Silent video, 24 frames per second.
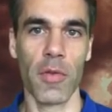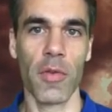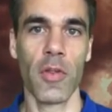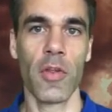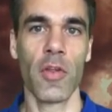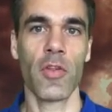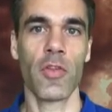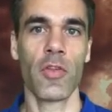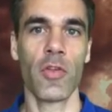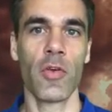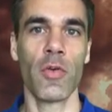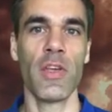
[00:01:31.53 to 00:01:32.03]

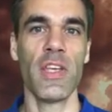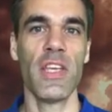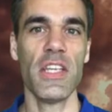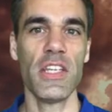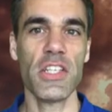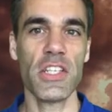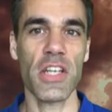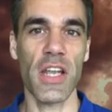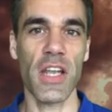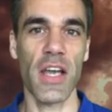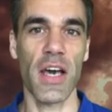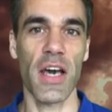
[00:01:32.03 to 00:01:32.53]
So
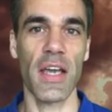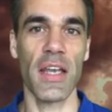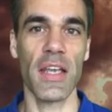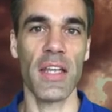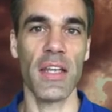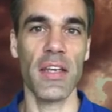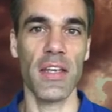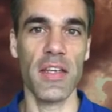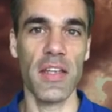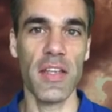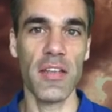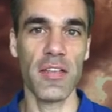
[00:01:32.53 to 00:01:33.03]
each line in
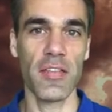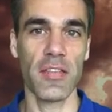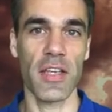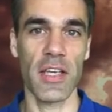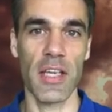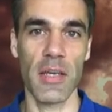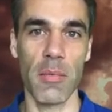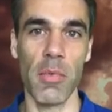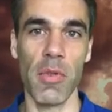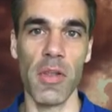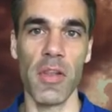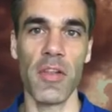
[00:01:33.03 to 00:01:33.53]
this
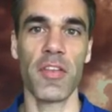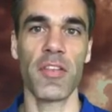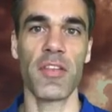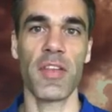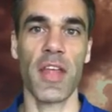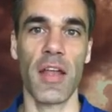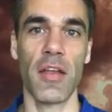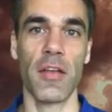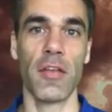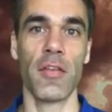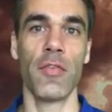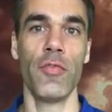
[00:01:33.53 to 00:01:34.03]
table
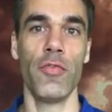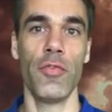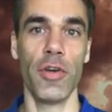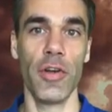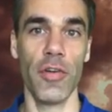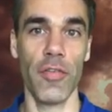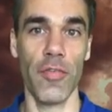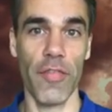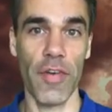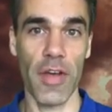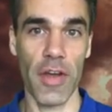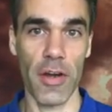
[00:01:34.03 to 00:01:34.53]
stands for a
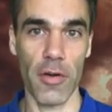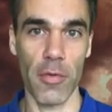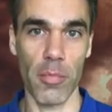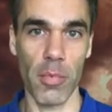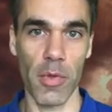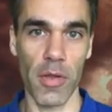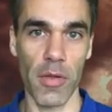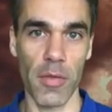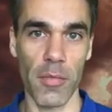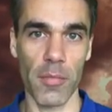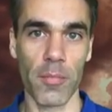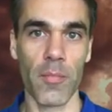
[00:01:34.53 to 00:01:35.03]
variable.